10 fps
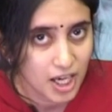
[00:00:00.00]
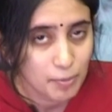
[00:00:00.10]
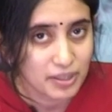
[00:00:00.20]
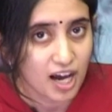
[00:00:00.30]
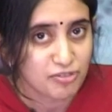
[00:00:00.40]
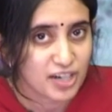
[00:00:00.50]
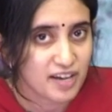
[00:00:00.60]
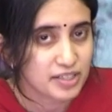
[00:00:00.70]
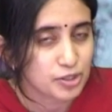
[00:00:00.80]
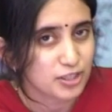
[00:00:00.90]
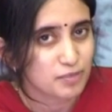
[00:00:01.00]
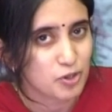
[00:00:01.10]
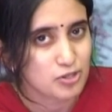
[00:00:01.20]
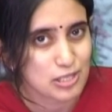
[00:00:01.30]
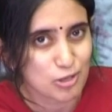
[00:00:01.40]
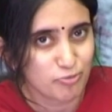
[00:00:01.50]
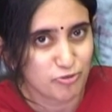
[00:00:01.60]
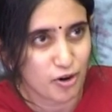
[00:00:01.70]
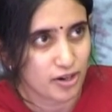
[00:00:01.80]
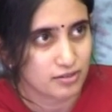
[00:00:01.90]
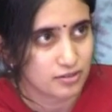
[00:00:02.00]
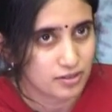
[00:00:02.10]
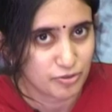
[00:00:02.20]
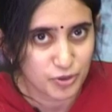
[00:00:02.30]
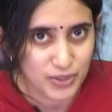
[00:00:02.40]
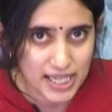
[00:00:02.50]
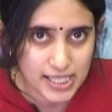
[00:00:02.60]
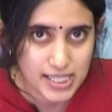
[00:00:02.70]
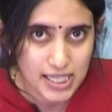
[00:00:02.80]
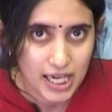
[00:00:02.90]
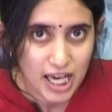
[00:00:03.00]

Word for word: But after having talked about slope for a few days,